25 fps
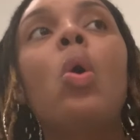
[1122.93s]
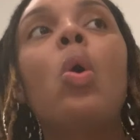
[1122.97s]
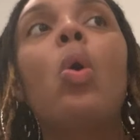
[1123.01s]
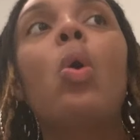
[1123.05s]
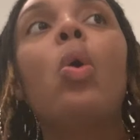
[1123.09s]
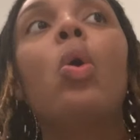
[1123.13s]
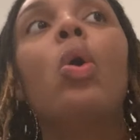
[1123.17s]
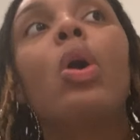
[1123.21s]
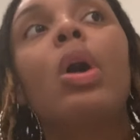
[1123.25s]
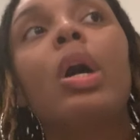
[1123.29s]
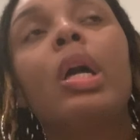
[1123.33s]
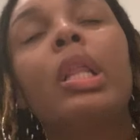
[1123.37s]

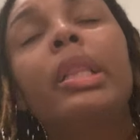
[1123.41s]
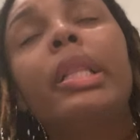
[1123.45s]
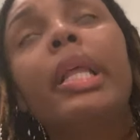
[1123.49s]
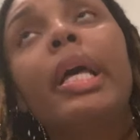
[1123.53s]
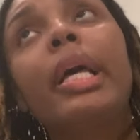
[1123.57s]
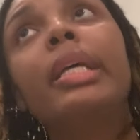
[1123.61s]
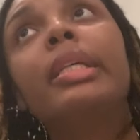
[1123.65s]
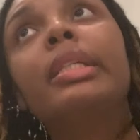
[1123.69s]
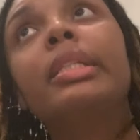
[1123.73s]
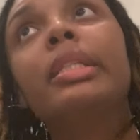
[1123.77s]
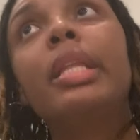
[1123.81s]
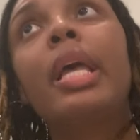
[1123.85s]
or
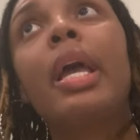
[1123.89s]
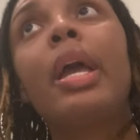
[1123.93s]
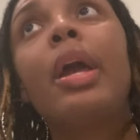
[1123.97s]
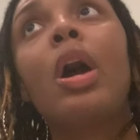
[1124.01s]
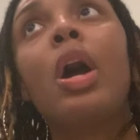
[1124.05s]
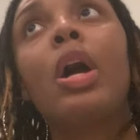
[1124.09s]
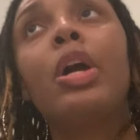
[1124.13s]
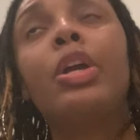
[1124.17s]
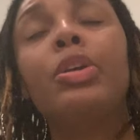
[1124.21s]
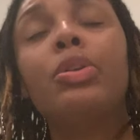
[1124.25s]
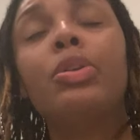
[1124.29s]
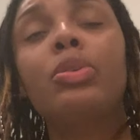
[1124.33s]
unless they
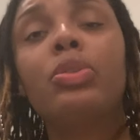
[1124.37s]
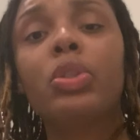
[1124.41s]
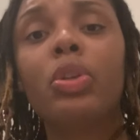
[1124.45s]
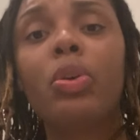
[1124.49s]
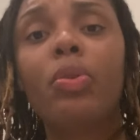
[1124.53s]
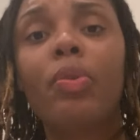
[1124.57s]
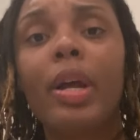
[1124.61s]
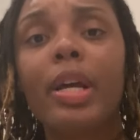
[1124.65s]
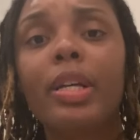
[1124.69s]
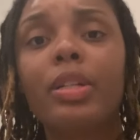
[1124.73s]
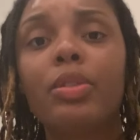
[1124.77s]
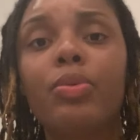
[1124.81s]
are using the
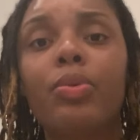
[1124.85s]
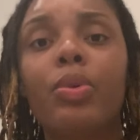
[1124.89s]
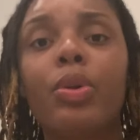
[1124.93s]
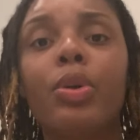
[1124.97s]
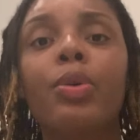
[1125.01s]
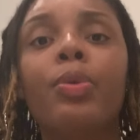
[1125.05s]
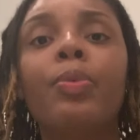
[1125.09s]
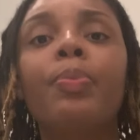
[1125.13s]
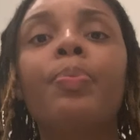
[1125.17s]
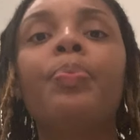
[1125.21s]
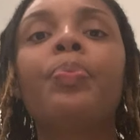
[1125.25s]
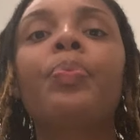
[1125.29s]

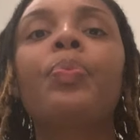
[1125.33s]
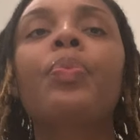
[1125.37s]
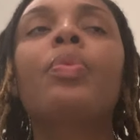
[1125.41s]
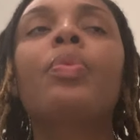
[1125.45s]
restroom.